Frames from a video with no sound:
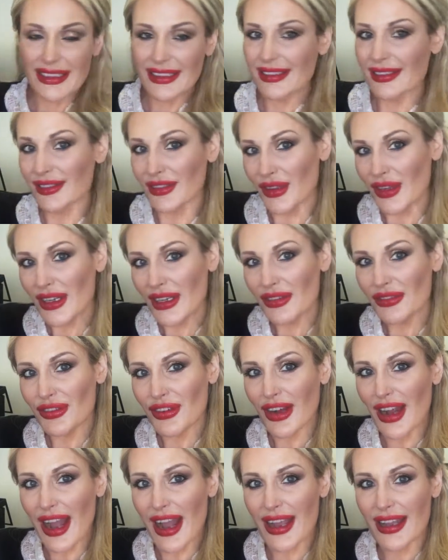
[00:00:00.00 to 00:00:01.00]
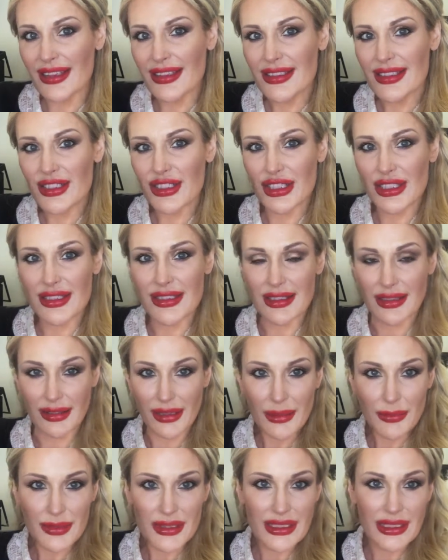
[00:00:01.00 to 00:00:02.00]
winning look for eyes,
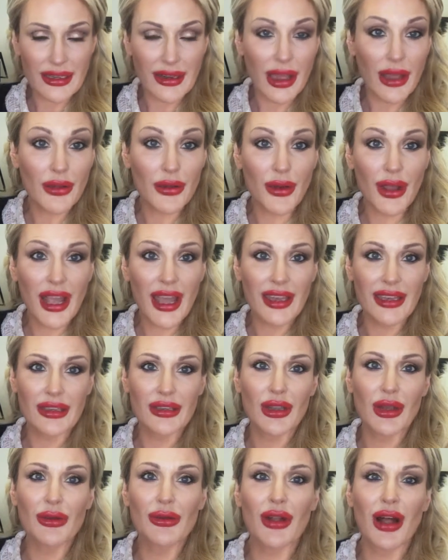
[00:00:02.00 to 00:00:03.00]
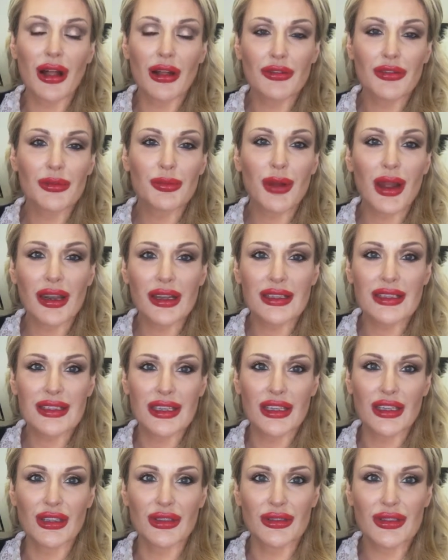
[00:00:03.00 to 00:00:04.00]
cheeks, and lips, and I'll go ahead and note all of the
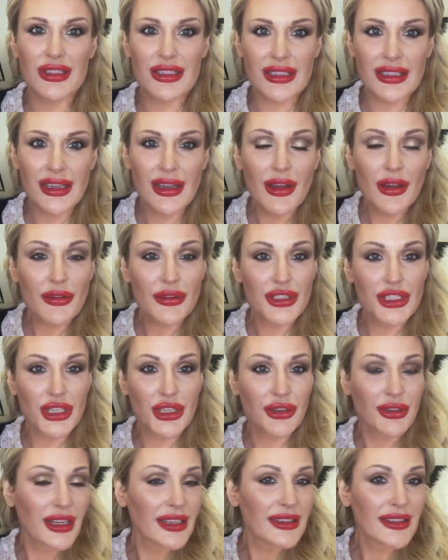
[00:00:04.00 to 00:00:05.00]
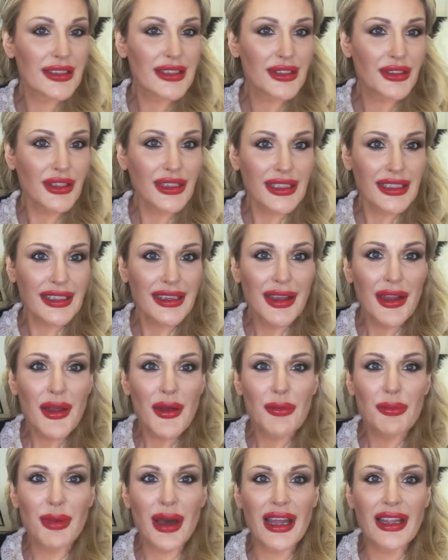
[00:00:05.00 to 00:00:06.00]
products I used to create this
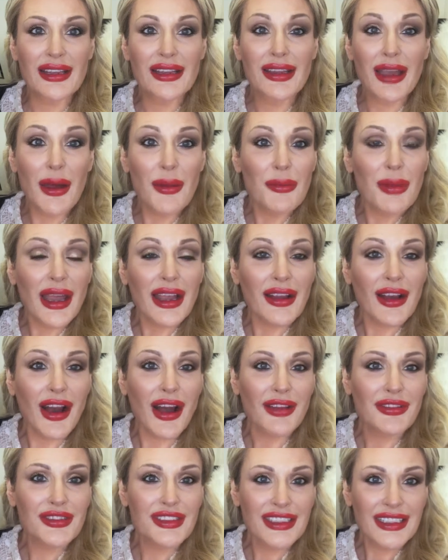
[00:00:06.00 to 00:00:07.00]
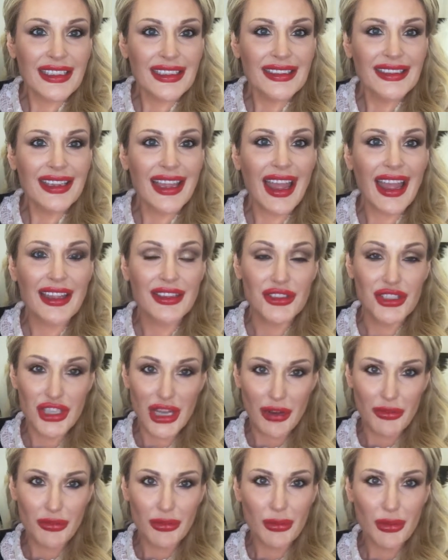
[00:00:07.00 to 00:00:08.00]
look, but come back often
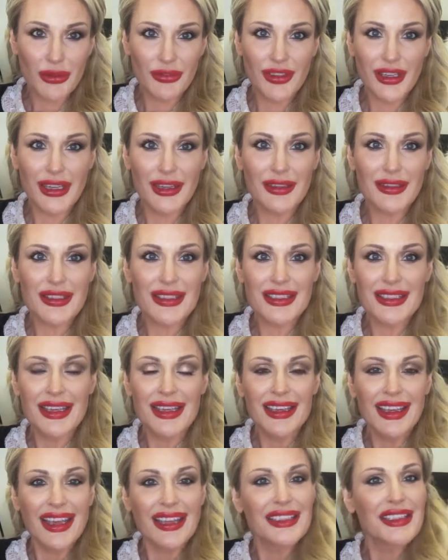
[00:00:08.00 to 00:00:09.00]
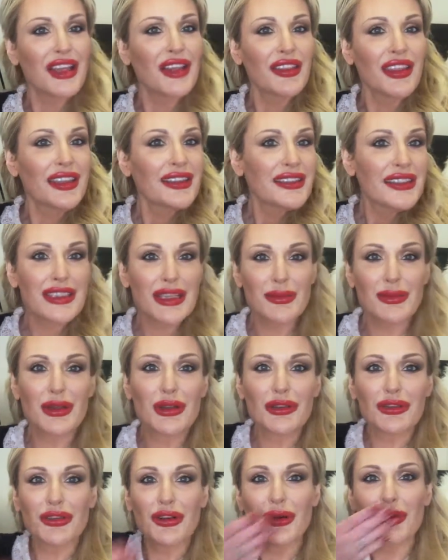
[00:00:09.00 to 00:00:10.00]
and check for more videos. Until then,
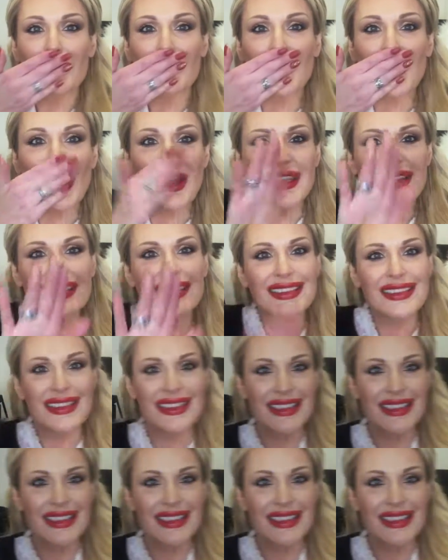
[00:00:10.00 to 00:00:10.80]
stay beautiful.